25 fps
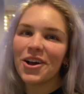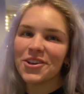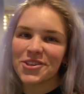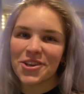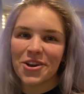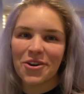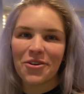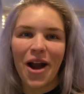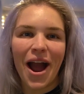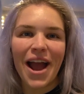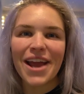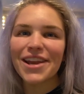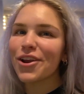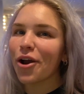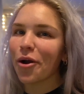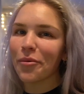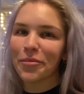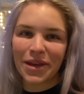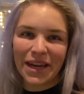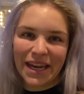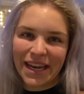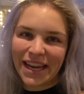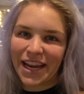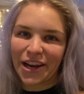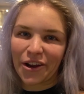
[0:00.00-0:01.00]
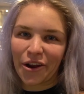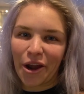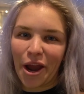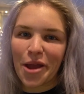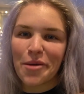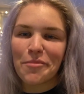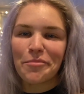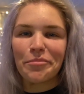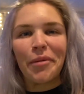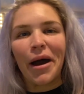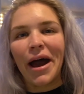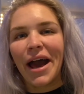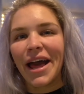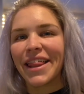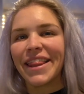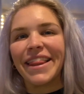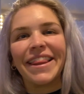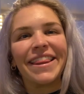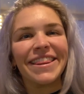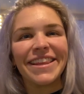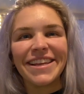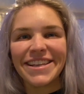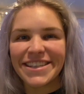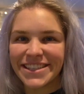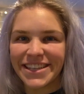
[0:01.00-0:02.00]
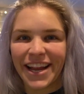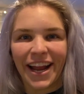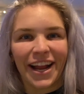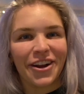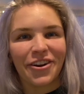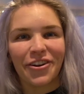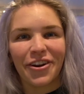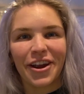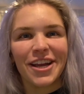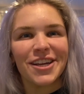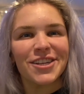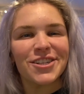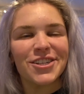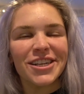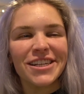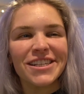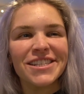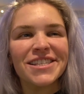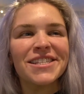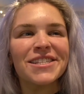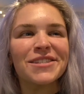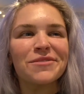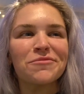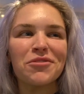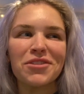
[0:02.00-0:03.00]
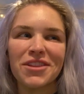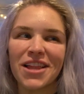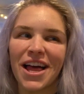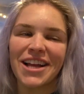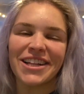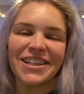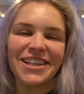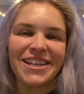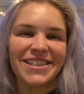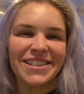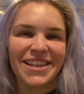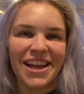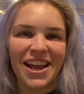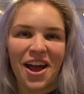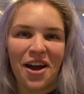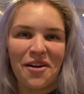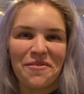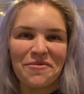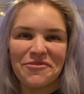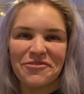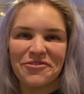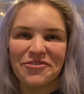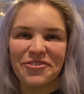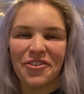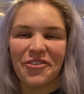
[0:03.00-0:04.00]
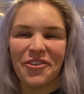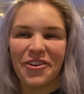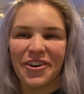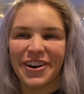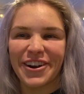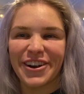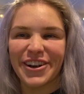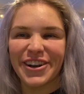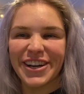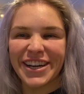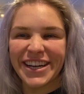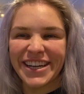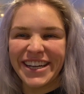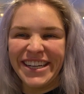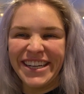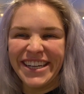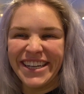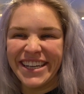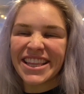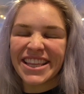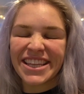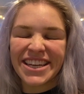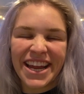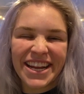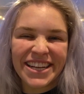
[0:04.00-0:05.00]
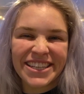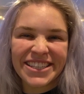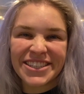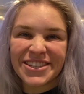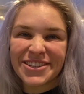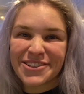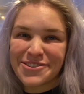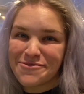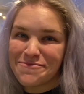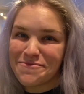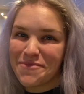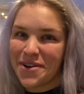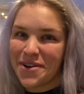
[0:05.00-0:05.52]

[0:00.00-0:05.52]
Also, I know I'm gonna hear it, but these decorations will likely stay up for the next 2